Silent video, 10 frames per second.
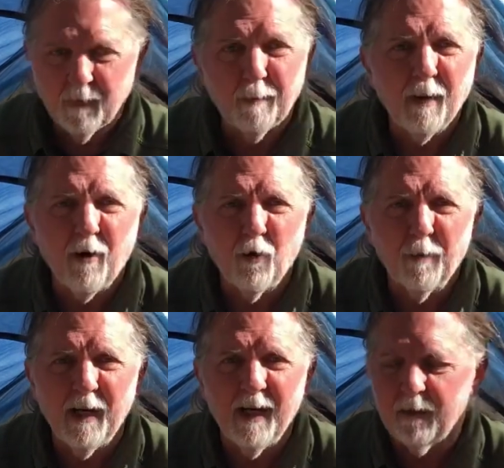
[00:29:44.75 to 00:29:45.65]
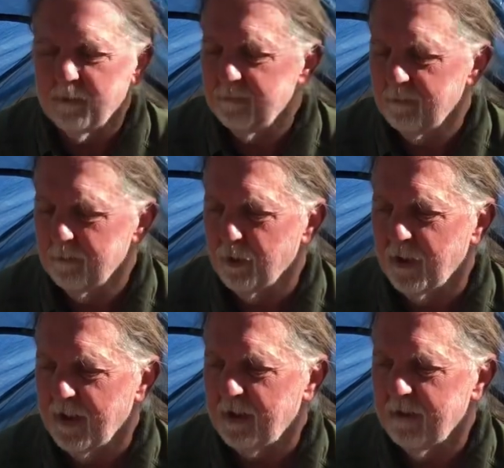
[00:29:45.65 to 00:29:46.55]
power bank
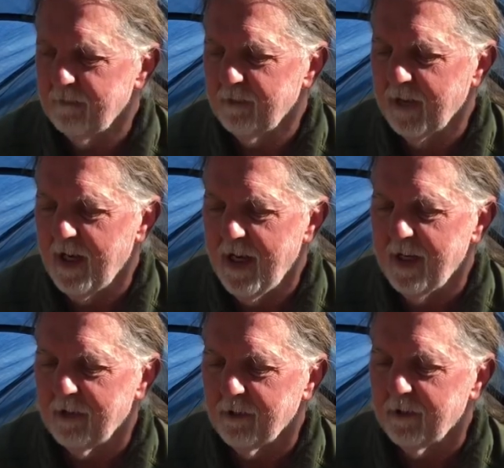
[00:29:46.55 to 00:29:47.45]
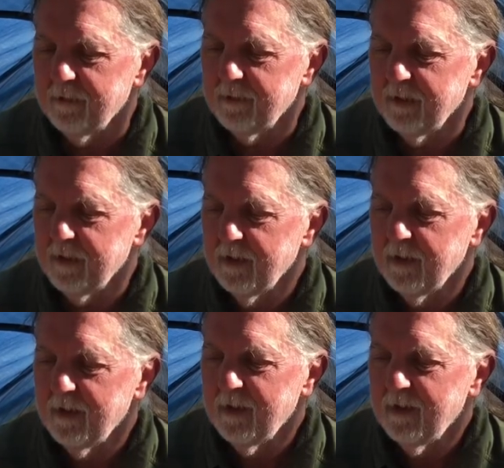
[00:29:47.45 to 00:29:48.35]
brick, the Anchor,
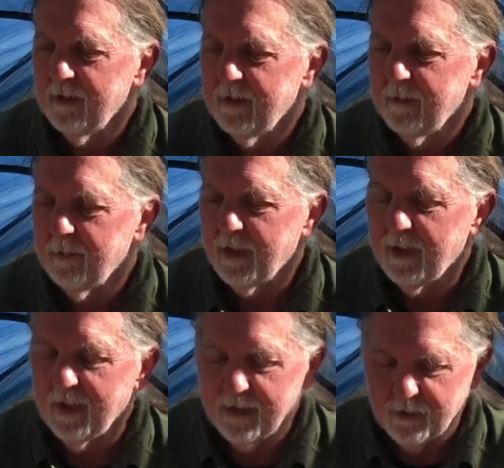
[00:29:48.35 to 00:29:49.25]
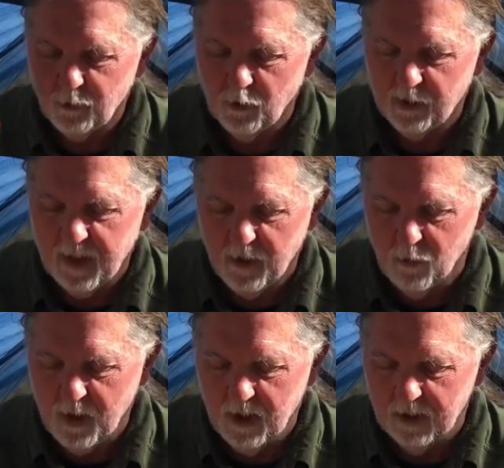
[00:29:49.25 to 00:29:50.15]
but it's worked out
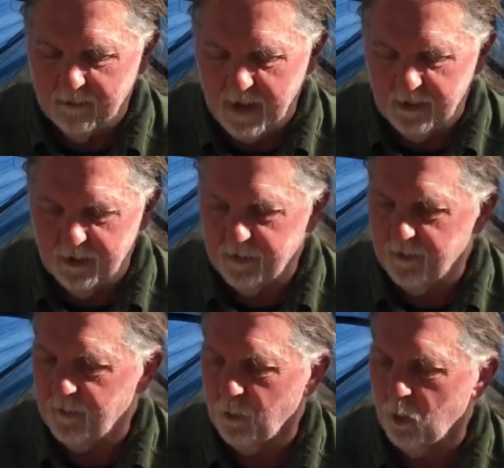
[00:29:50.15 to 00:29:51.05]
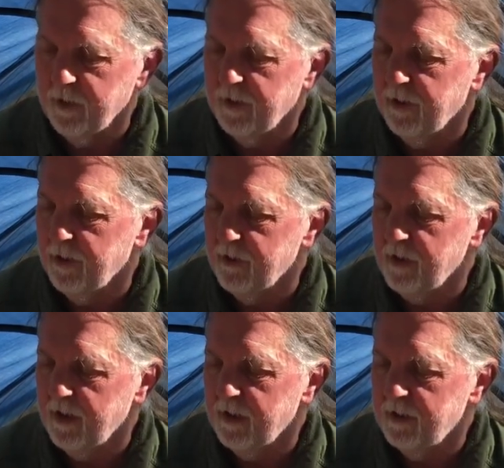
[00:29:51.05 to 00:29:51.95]
well. I've had this for 4 years
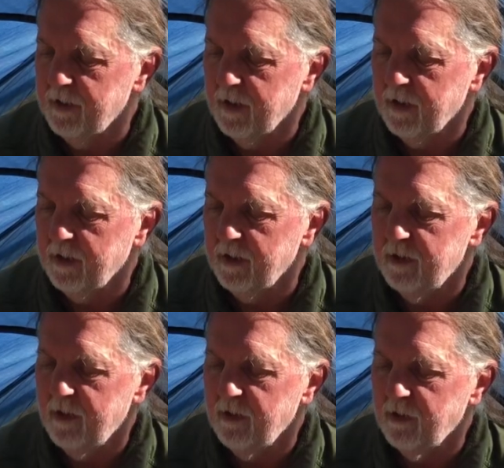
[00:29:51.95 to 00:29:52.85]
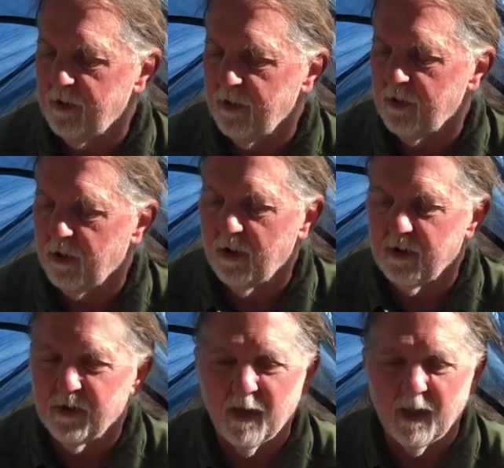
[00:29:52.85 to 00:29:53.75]
and it continues to
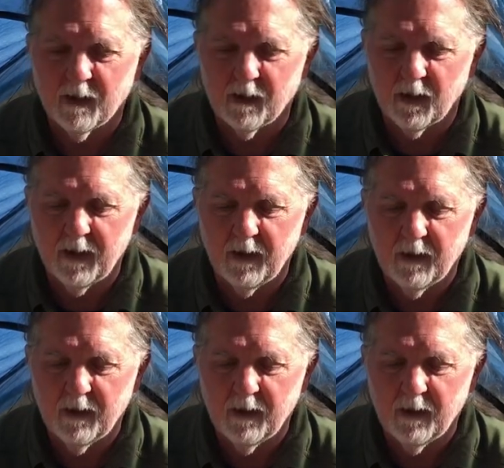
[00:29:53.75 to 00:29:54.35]
charge nicely.